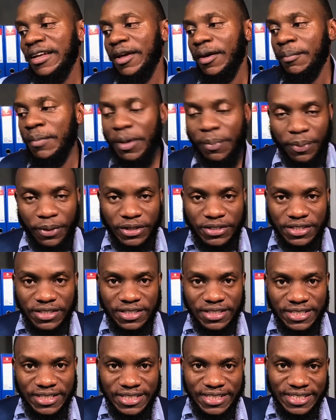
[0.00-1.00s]
Be
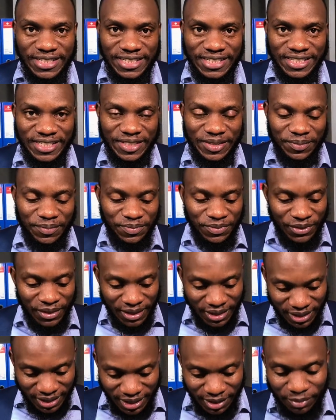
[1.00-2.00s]
present.
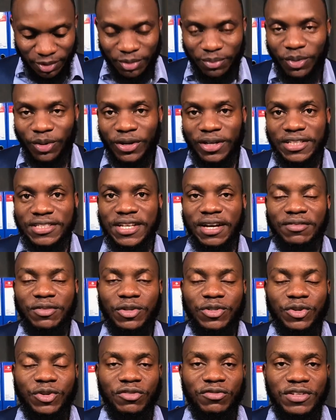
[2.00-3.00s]
Come on board. Let's have
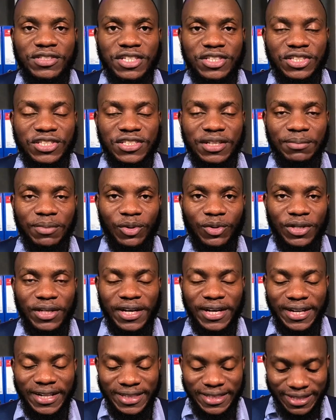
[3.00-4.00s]
those conversations about
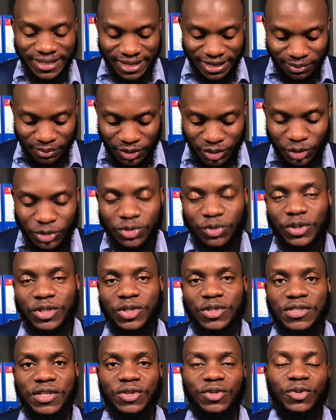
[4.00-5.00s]
health. Come with those
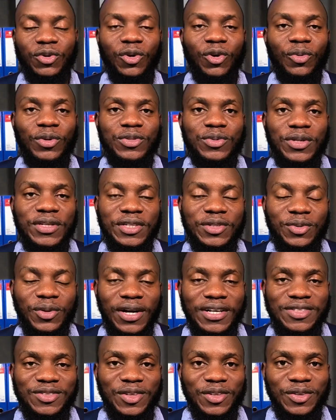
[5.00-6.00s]
questions that you always wanted to
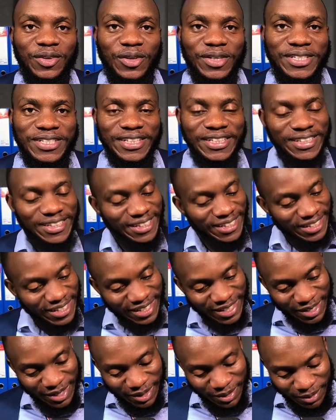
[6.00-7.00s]
ask your doctor.
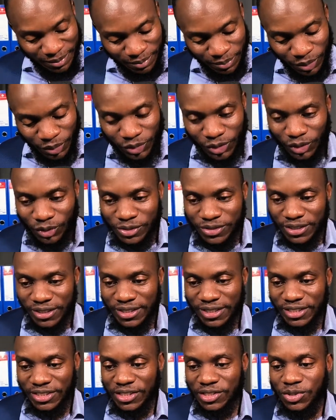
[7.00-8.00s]
Book your
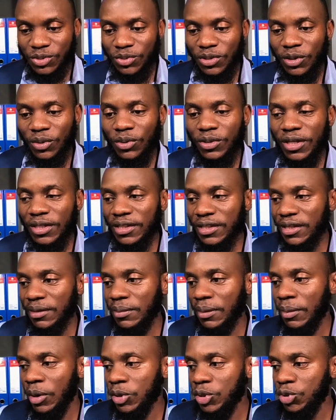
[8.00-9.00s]
consultations through the contact that I'm
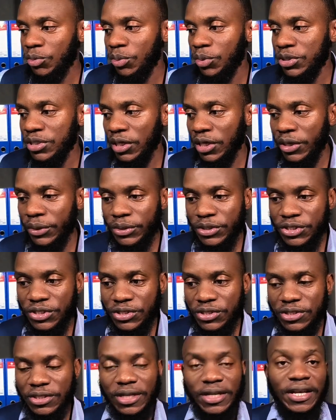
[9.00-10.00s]
about to put
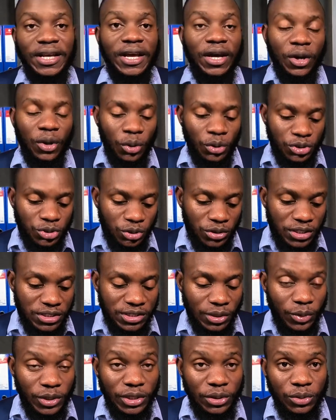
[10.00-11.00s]
across. Also, there's
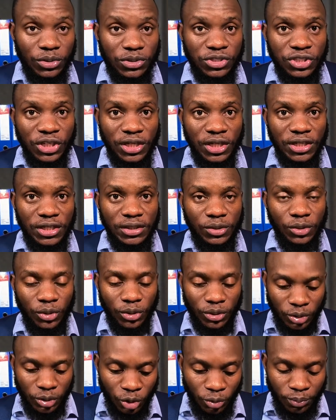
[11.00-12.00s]
a weight loss journey or
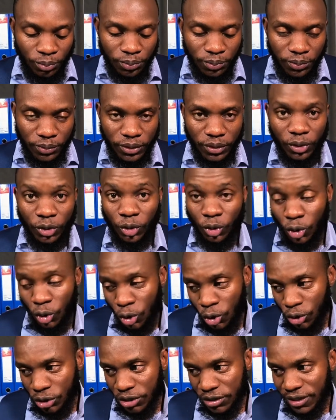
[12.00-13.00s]
group or
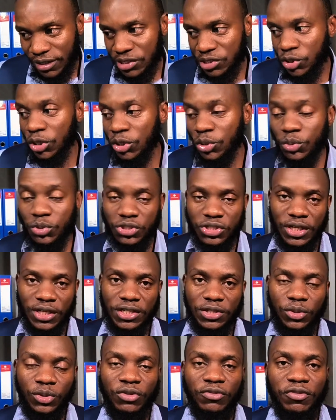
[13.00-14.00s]
cohort that is going to
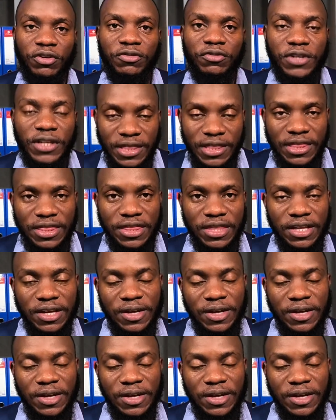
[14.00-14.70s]
start on 15th